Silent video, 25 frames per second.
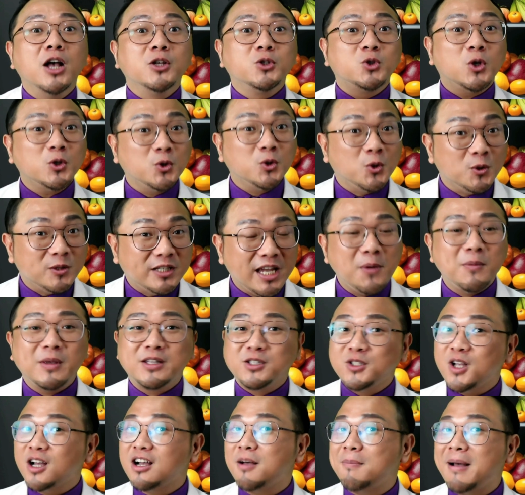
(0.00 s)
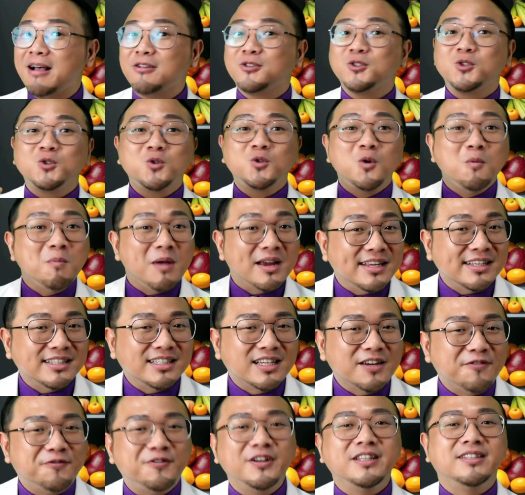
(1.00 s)
So today we talk about so many
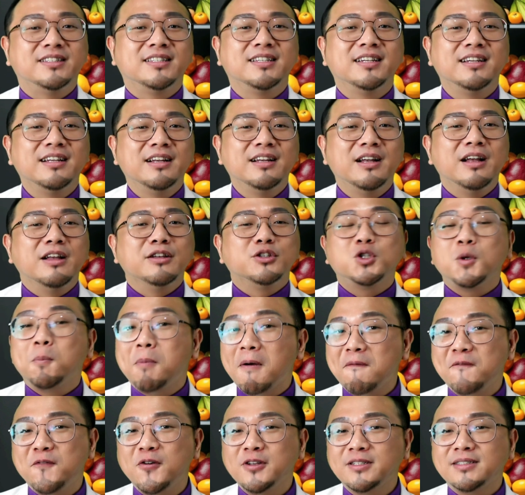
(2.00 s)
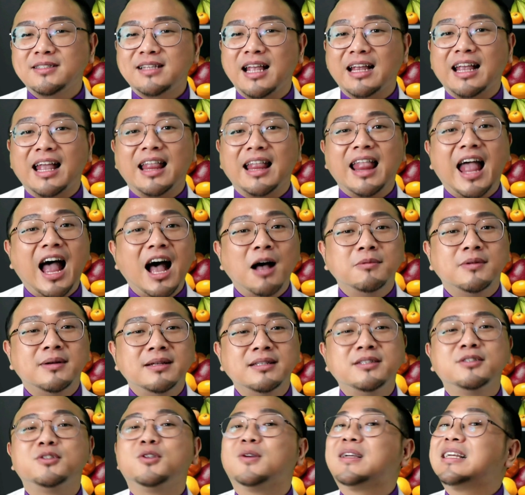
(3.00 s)
different superfoods that can help
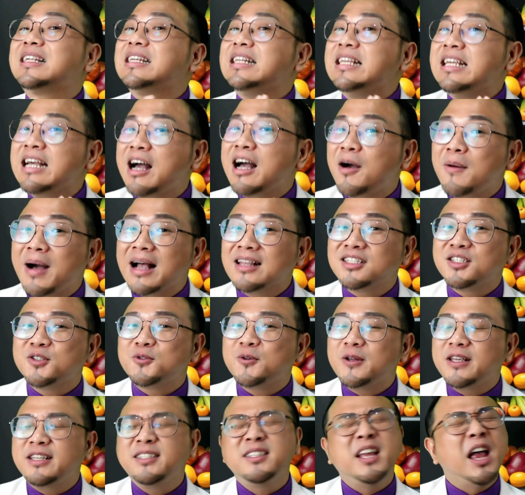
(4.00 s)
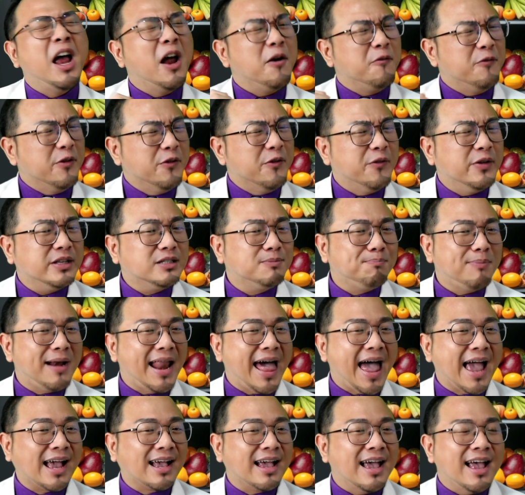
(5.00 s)
us to clear our arteries, reverse
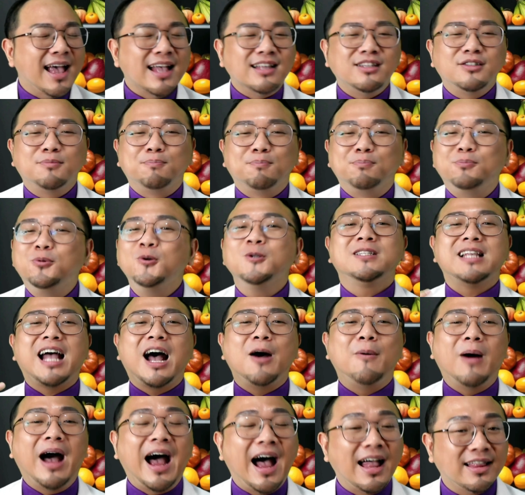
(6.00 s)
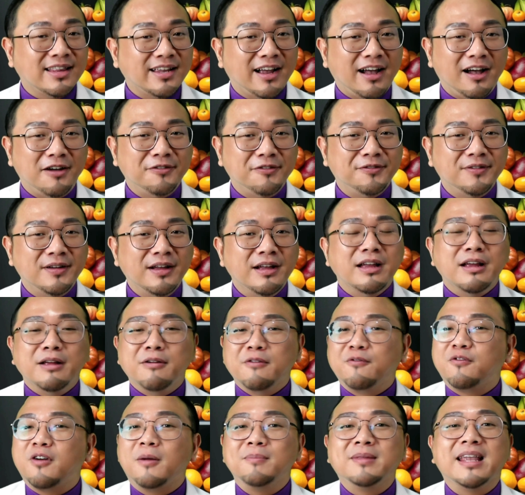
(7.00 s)
plaque, and boost our heart health.
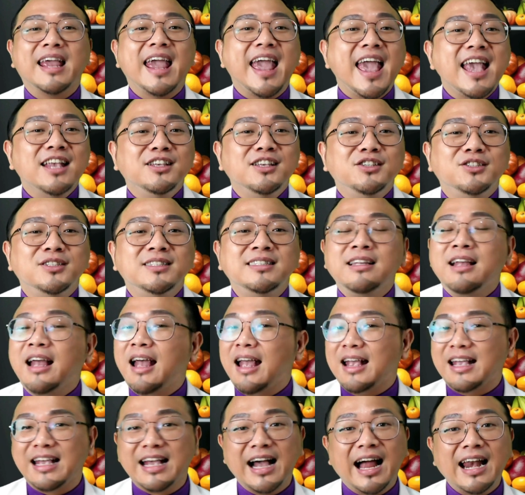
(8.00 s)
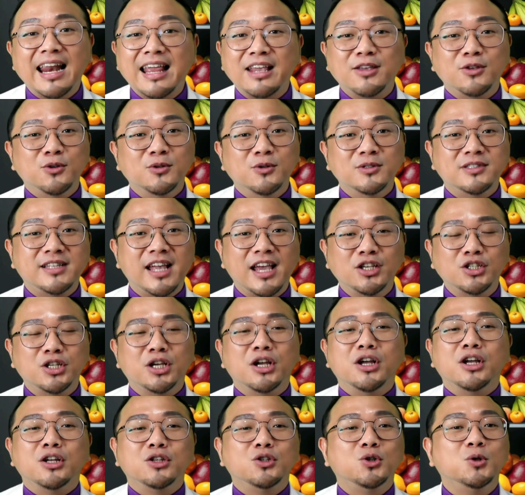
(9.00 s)
From the ancient garlic
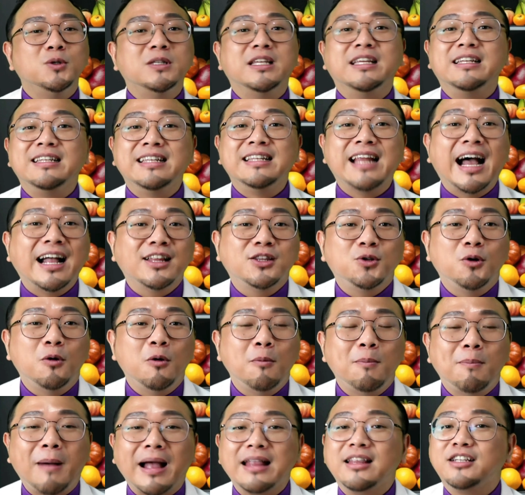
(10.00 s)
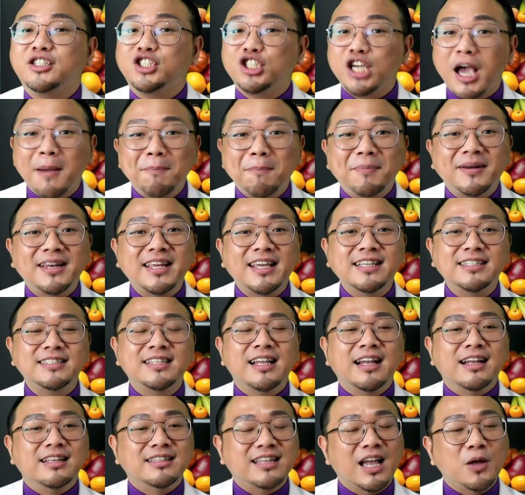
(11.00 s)
usage to the natto by the Japanese.
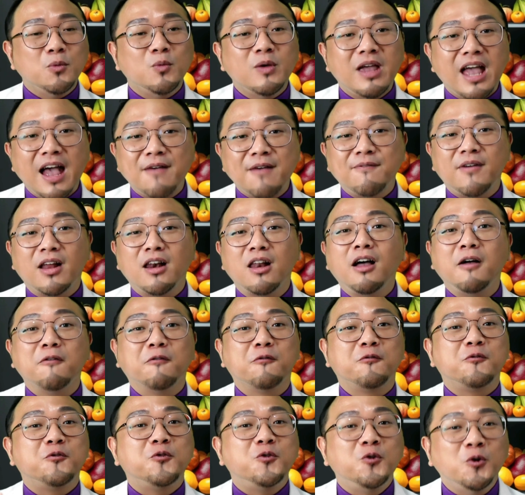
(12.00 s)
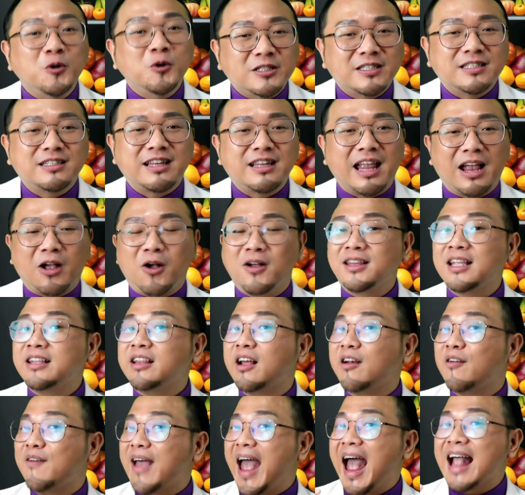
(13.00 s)
Then we have a lot of fruits that contain
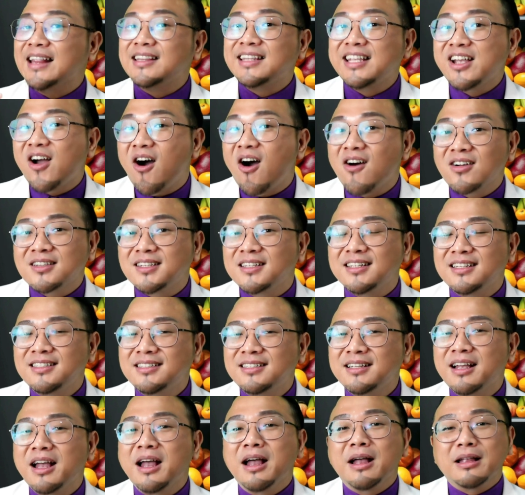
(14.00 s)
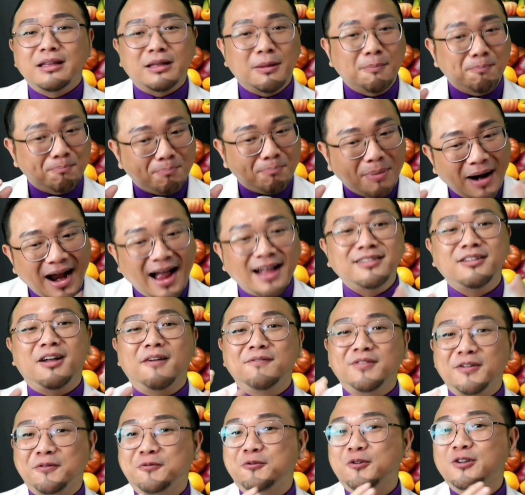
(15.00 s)
a lot of antioxidants. The part
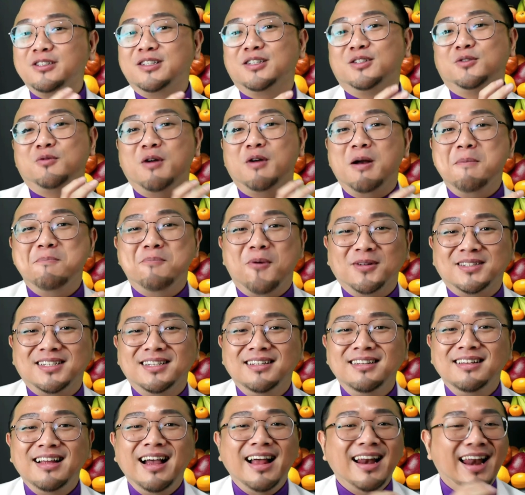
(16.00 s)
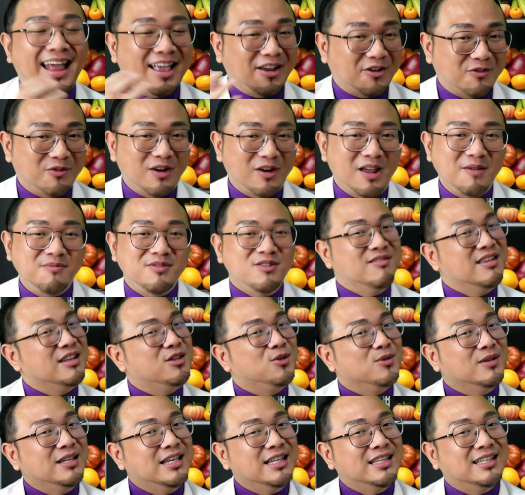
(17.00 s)
of the fruits is very important. Like grape, you
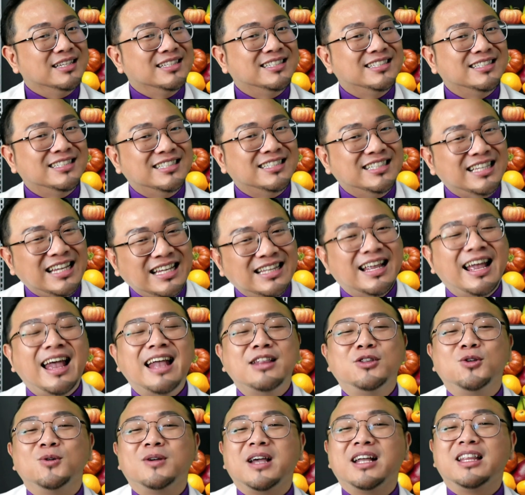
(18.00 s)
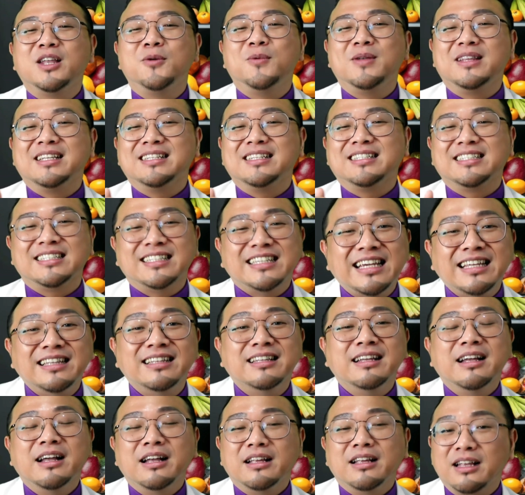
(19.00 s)
need to eat the seed together with the
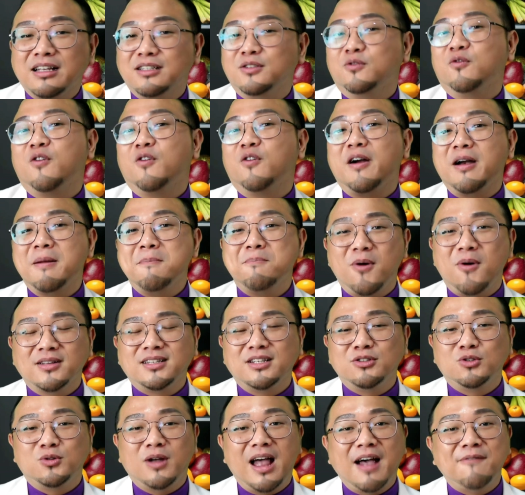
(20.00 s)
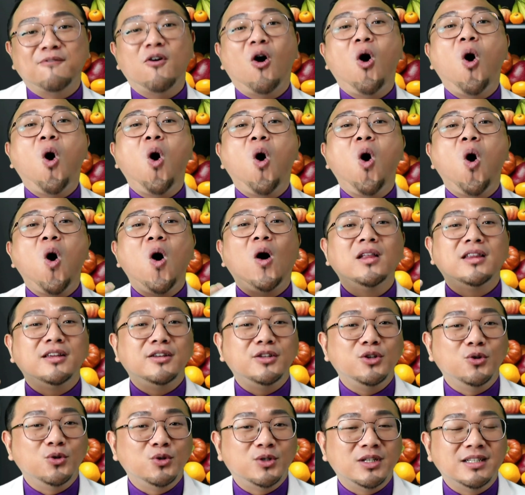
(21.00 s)
skin. It is very important to have all the
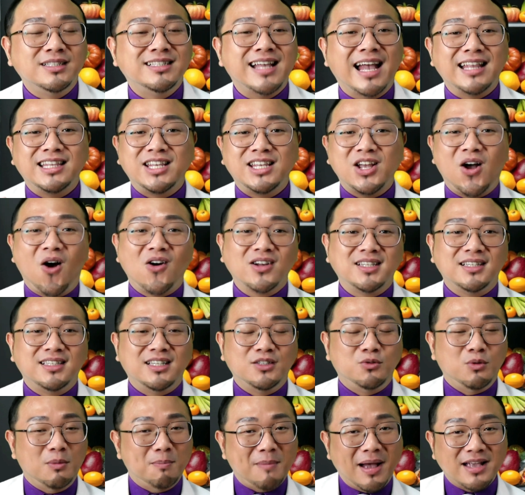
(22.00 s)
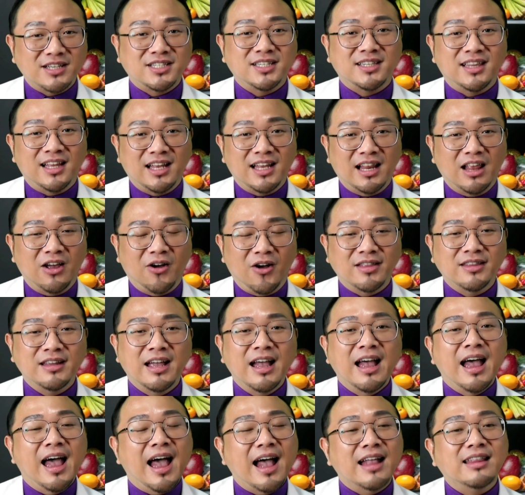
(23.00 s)
nutrients, antioxidants we mentioned earlier on.
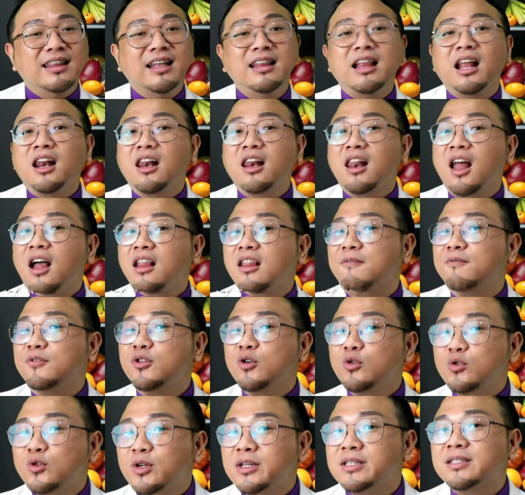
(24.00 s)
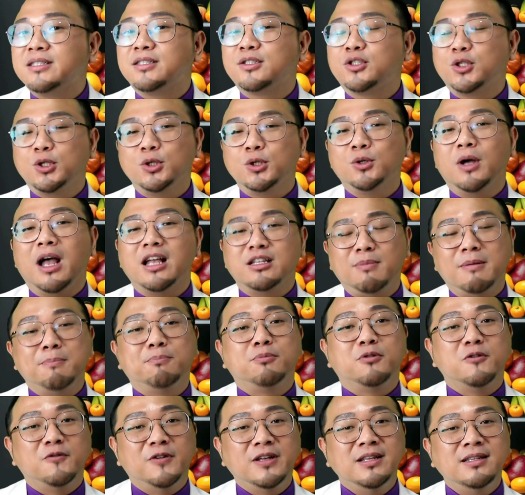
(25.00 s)
And then a lot of nutrients too have been
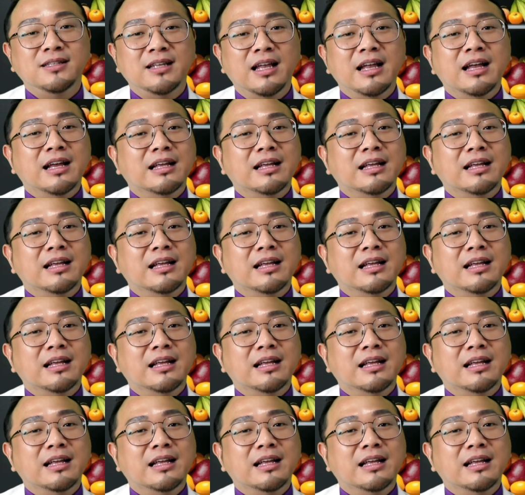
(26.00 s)
proven.